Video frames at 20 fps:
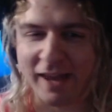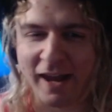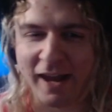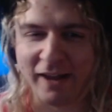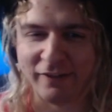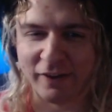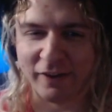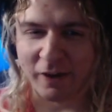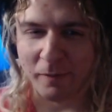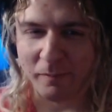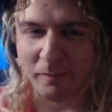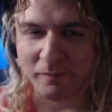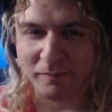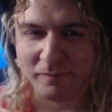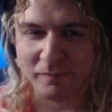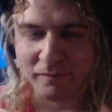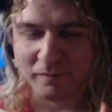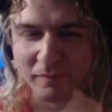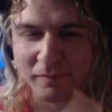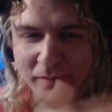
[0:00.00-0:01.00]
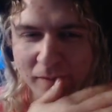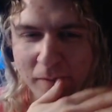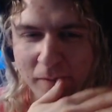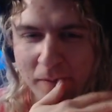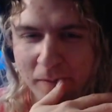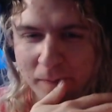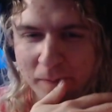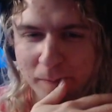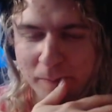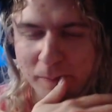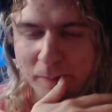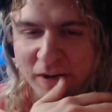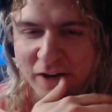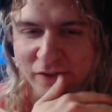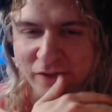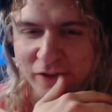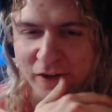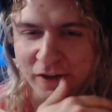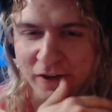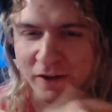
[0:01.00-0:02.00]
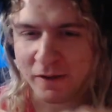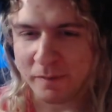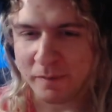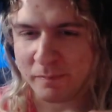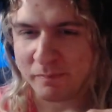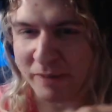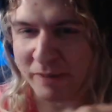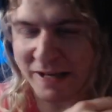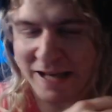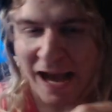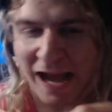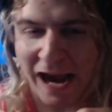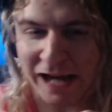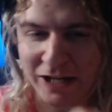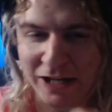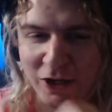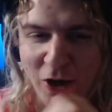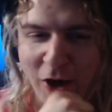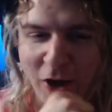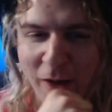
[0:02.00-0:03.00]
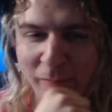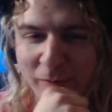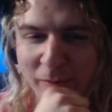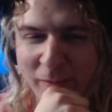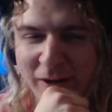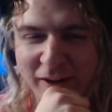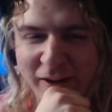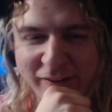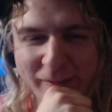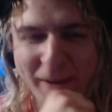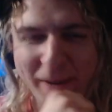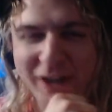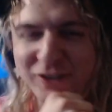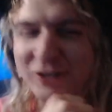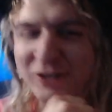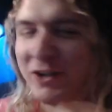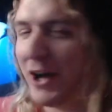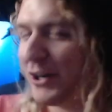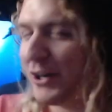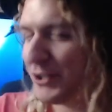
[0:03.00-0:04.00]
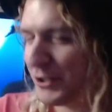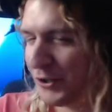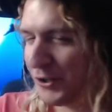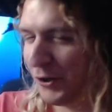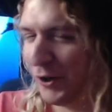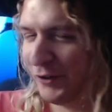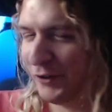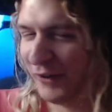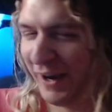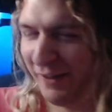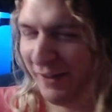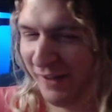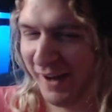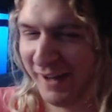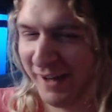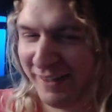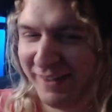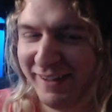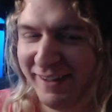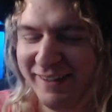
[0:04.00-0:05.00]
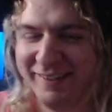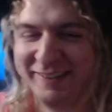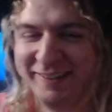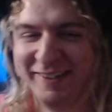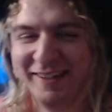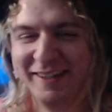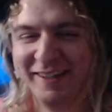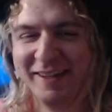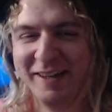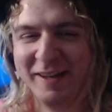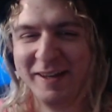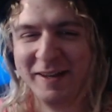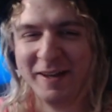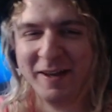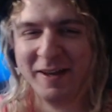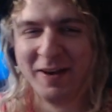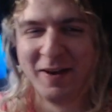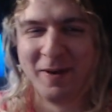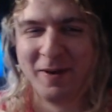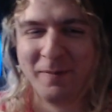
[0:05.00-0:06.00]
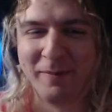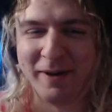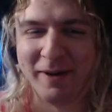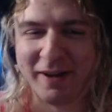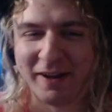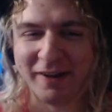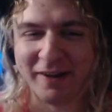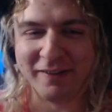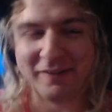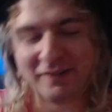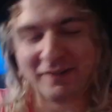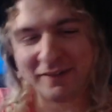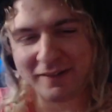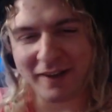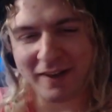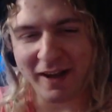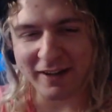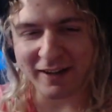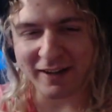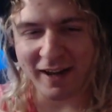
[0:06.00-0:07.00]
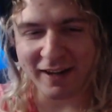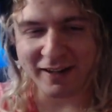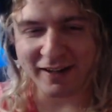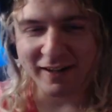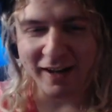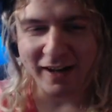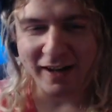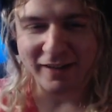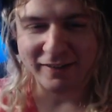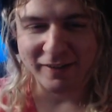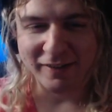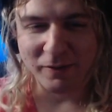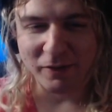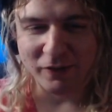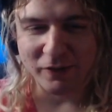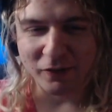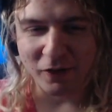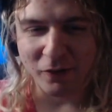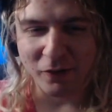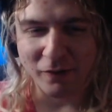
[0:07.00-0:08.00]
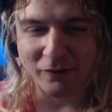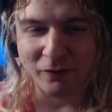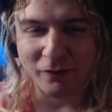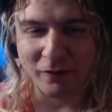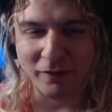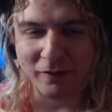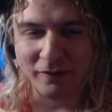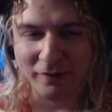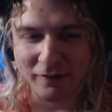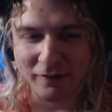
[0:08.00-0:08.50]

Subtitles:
as like a bit of a benign compliment, because I'm actually not sure if I like this, but I can kind of see what they're going for.